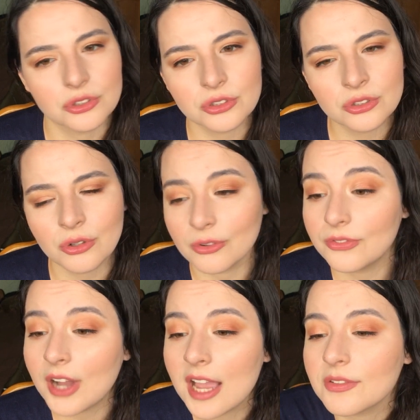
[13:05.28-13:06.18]
$2 or
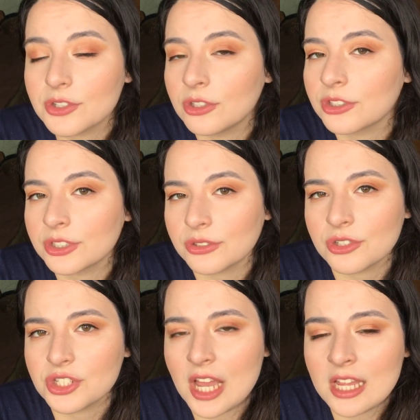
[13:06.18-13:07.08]
$5
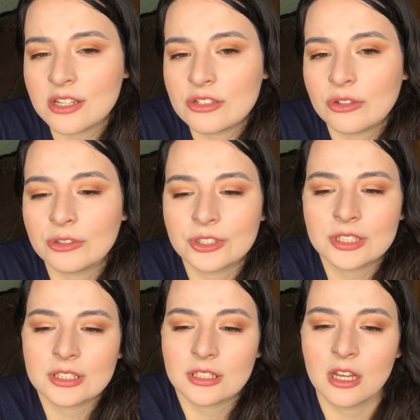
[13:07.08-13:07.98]
or
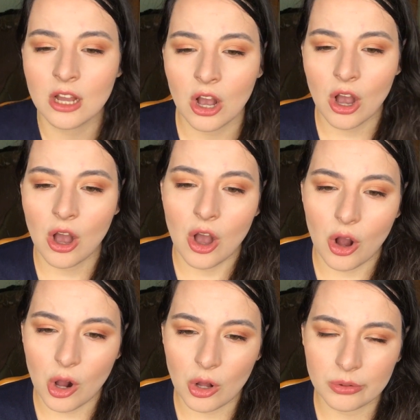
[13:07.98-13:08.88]
$10.
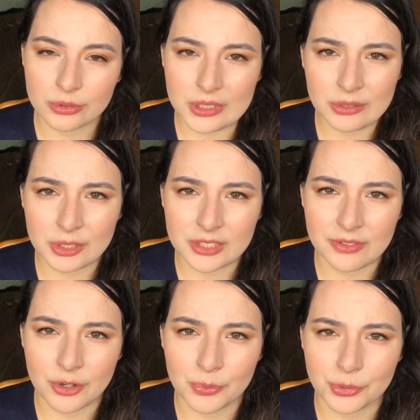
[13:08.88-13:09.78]
Also, it's
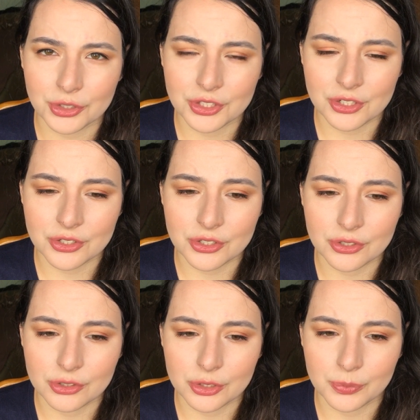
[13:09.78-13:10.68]
very important
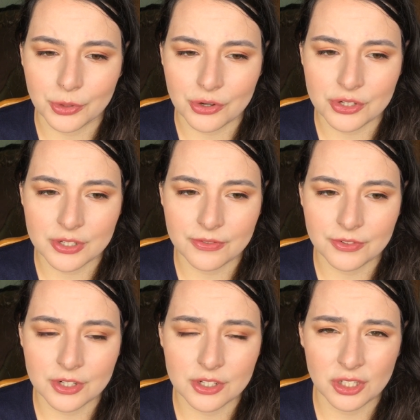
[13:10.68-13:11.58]
to support
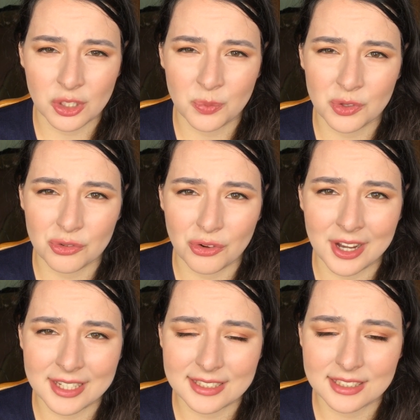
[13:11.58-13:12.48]
different human
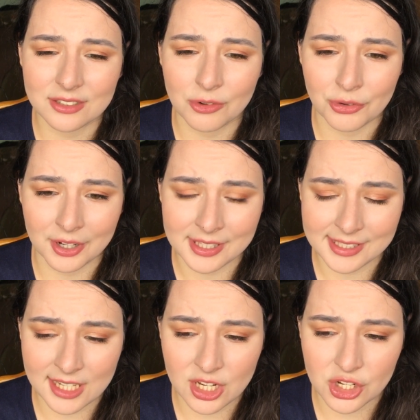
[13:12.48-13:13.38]
rights
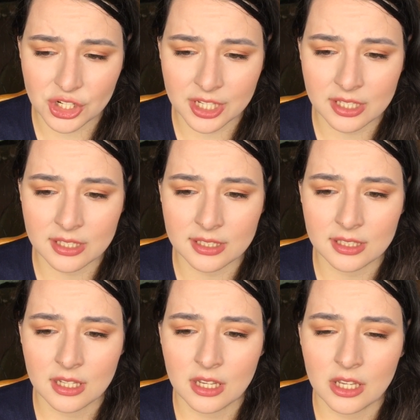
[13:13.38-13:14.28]

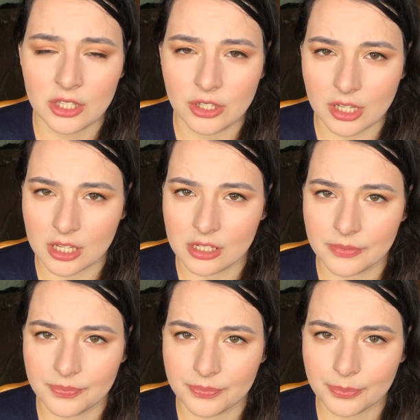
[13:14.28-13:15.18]
organizations. You
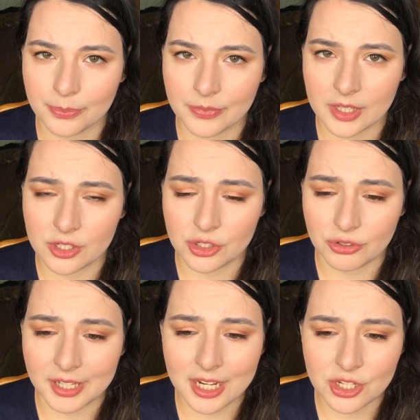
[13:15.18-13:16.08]
can
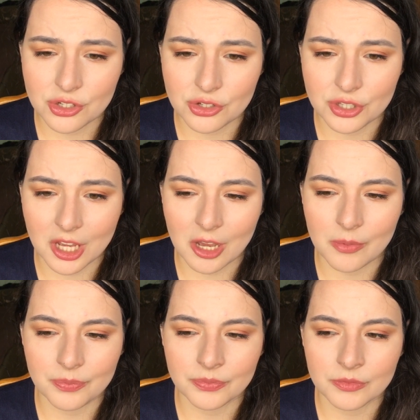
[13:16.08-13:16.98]
donate to
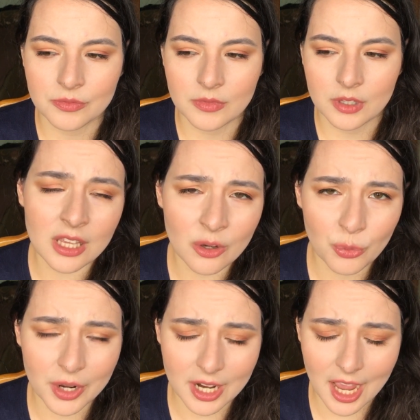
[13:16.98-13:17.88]
them.
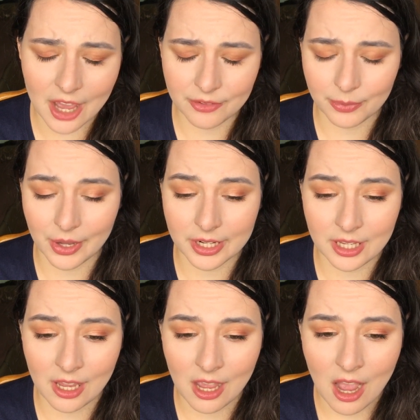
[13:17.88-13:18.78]
When I have
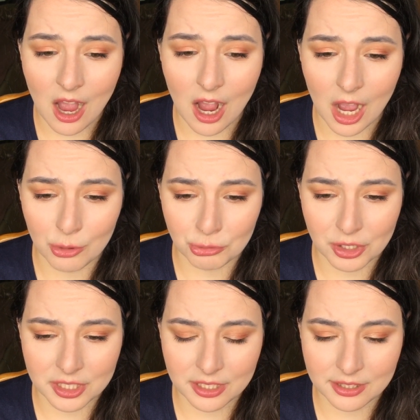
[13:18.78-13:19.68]
money, I
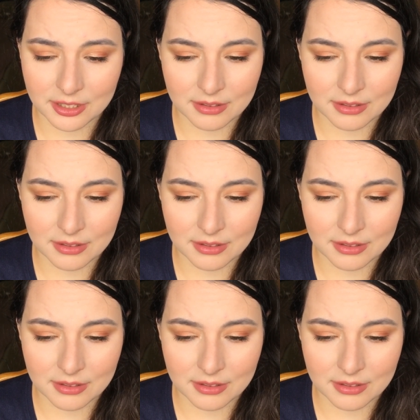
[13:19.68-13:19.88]
already